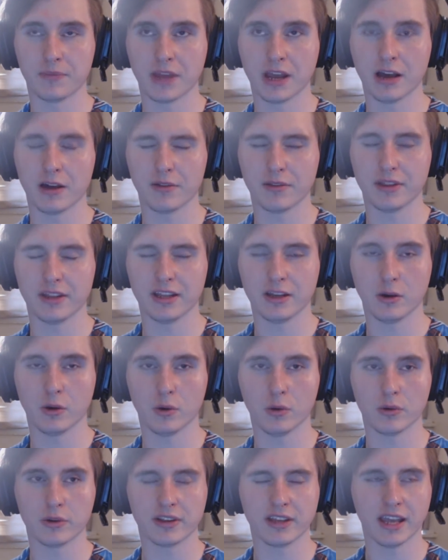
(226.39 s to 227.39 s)
how the
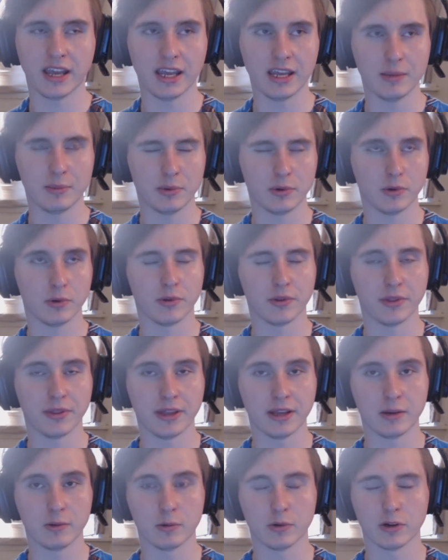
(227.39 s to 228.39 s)
whole cable
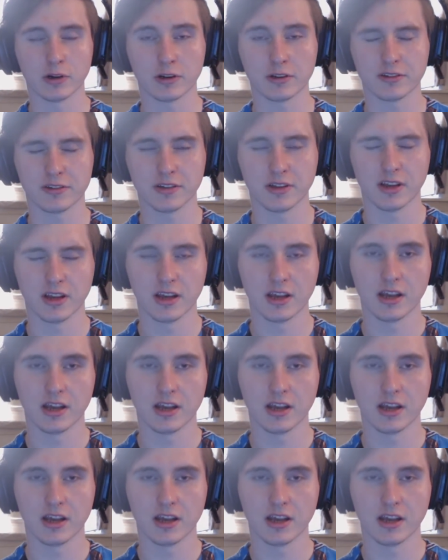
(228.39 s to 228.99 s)
thing works,